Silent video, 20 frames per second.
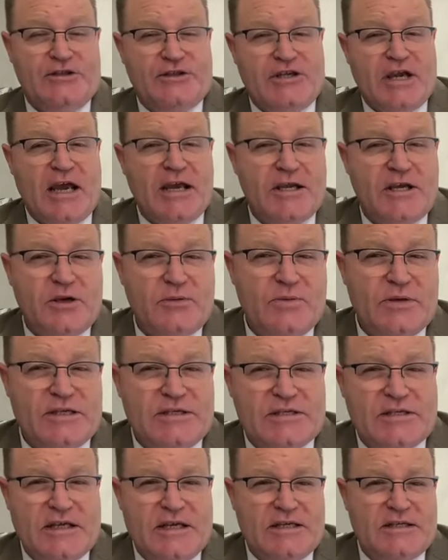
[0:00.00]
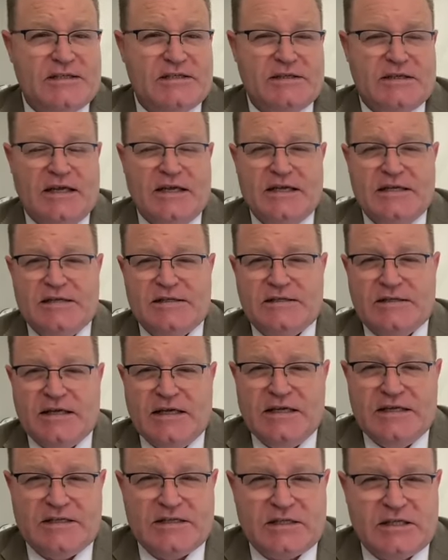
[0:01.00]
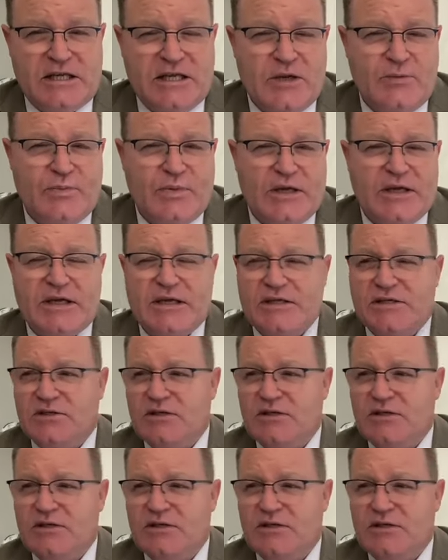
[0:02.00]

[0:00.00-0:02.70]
And Jacob he's sleeping.